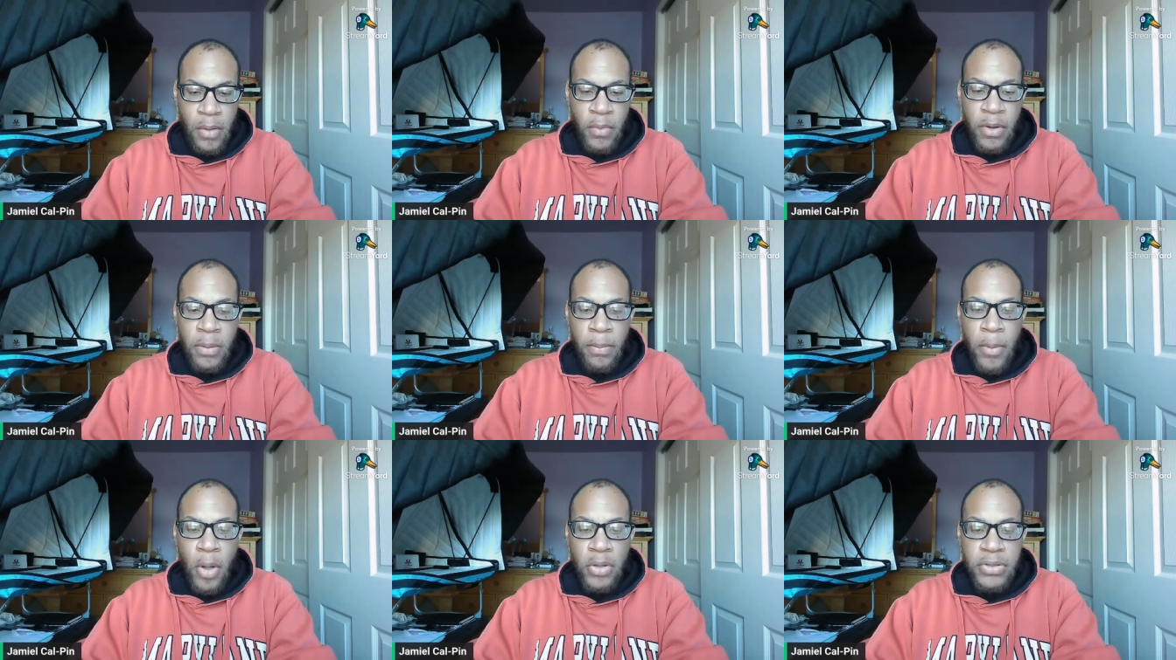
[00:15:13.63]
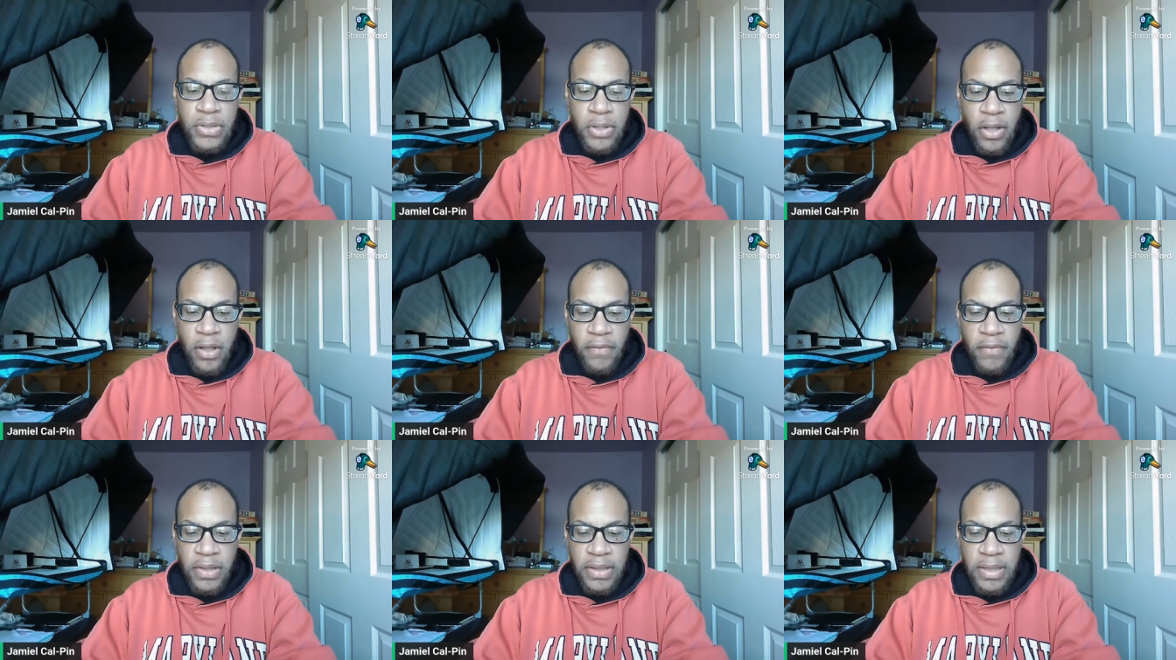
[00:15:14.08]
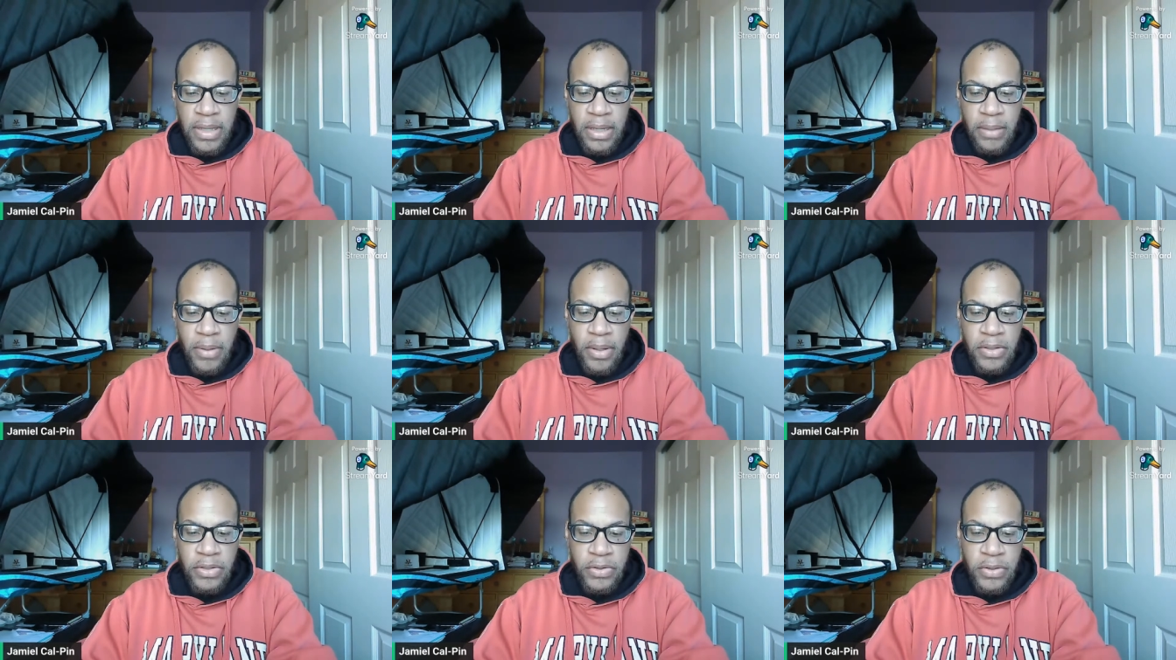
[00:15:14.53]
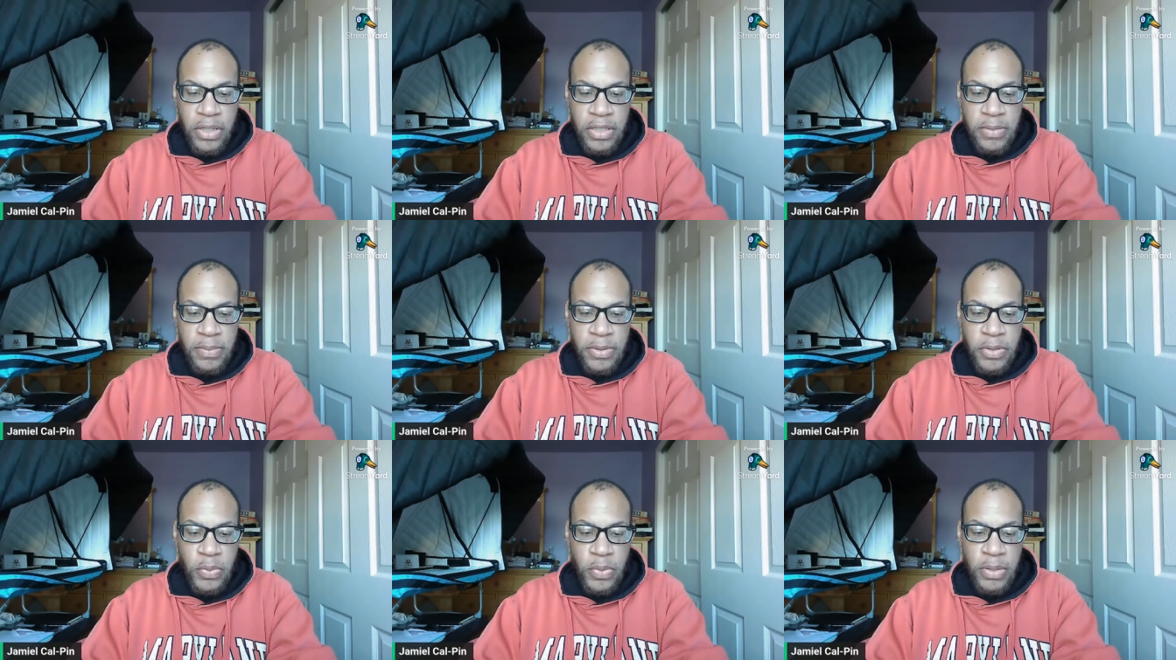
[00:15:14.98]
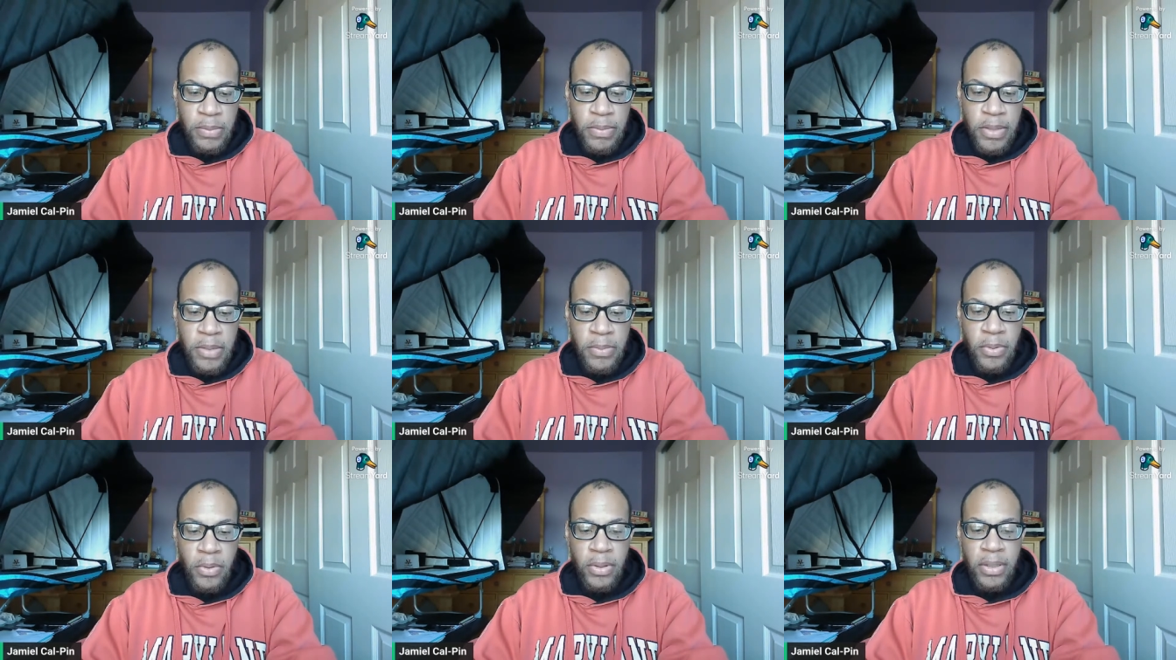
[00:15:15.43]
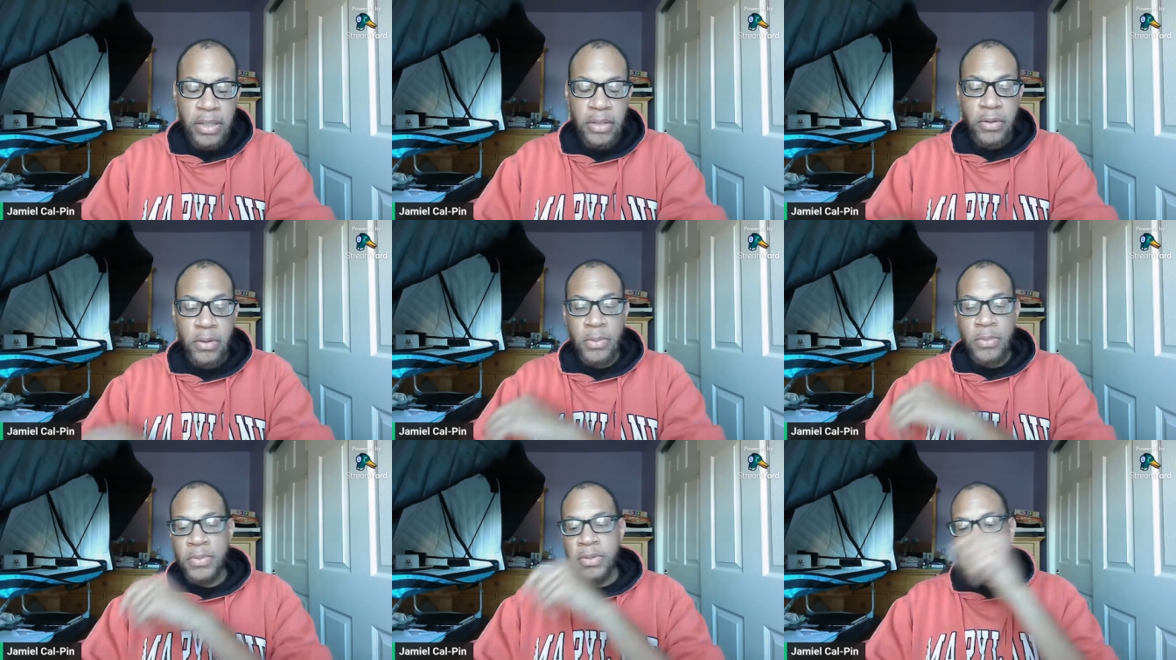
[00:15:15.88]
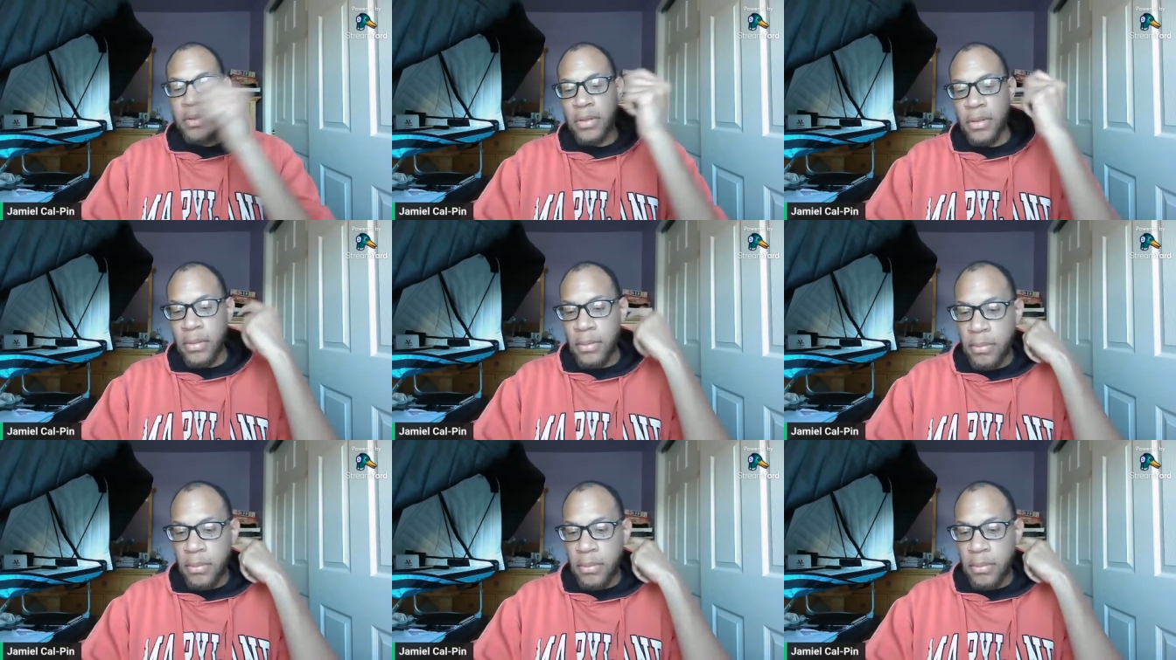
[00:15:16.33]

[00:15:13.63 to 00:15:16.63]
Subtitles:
We most often think about trust between people and groups,